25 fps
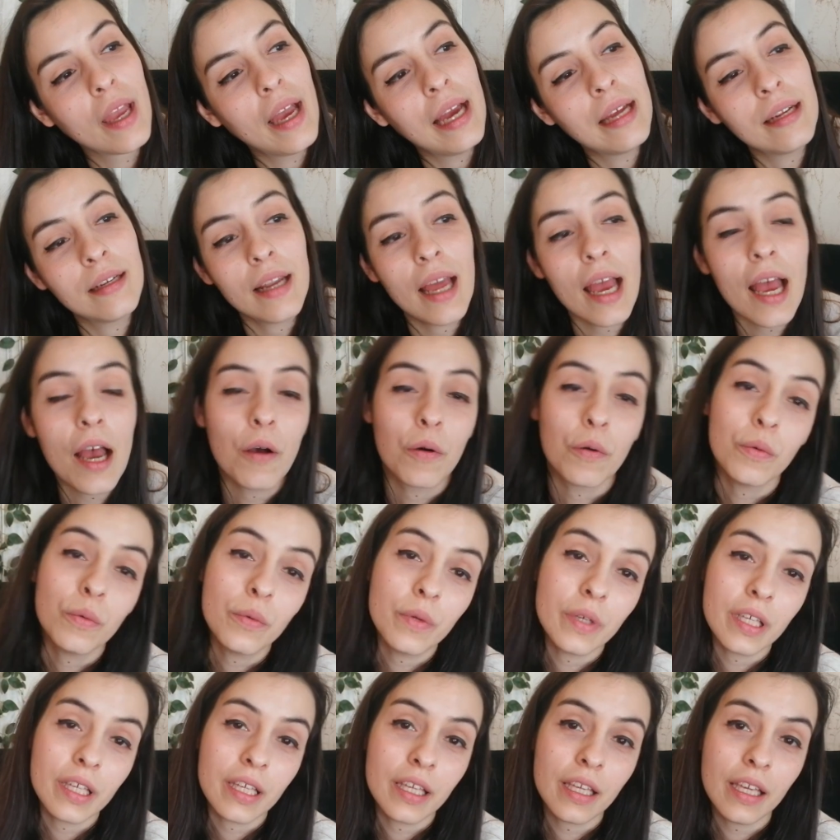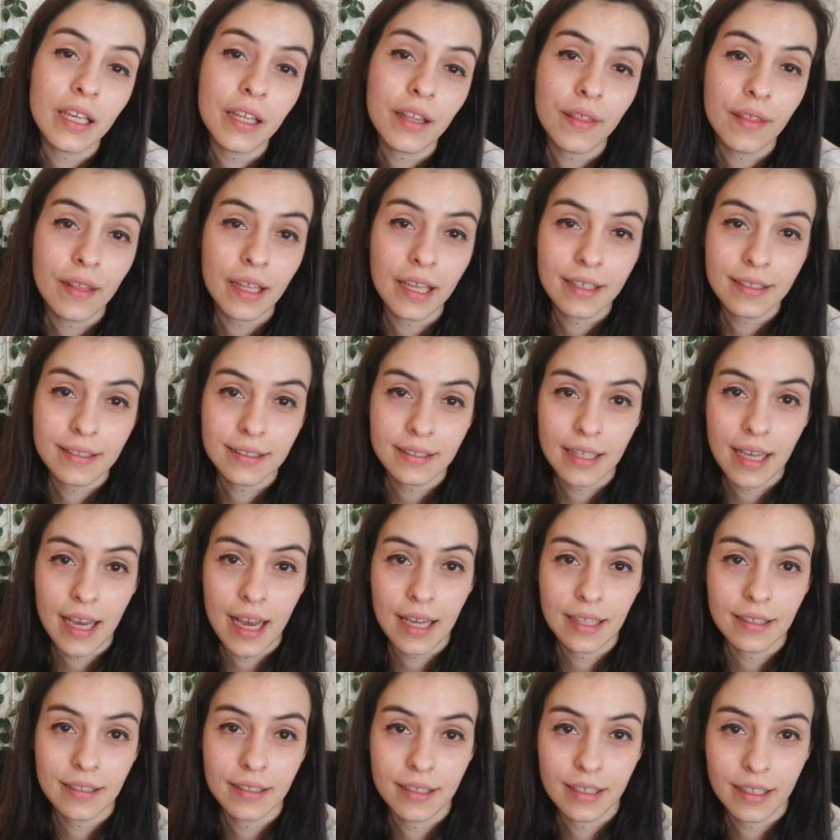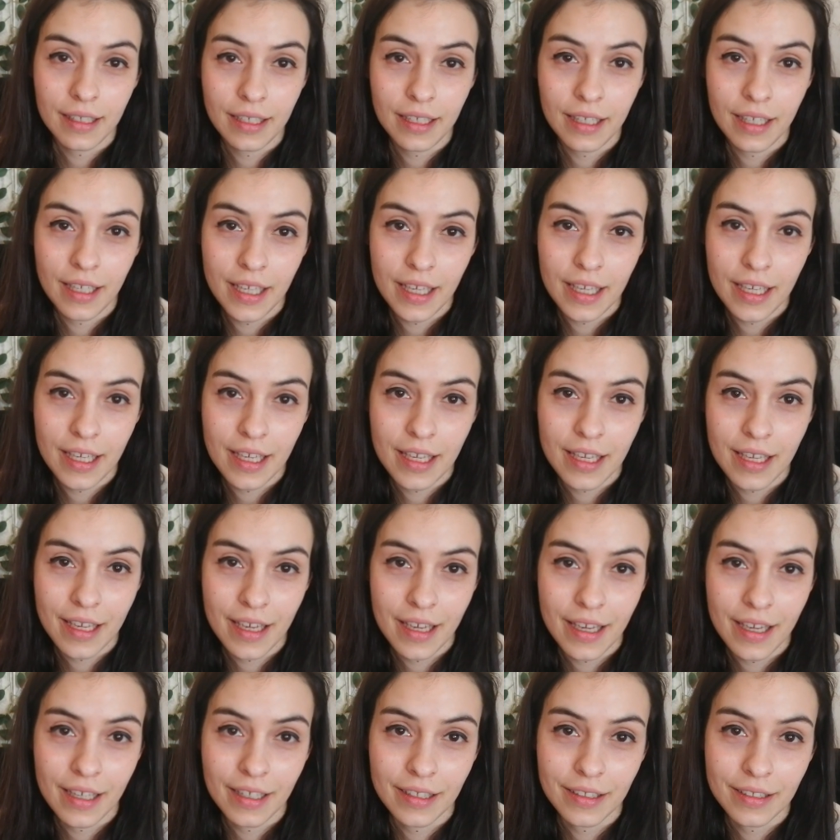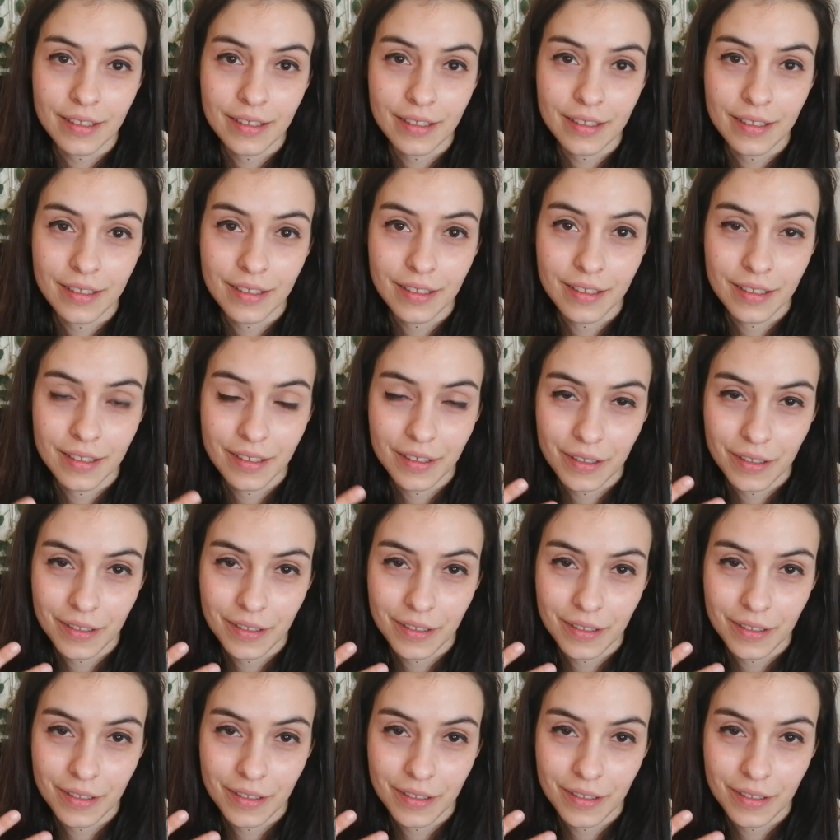now he thinks that he is,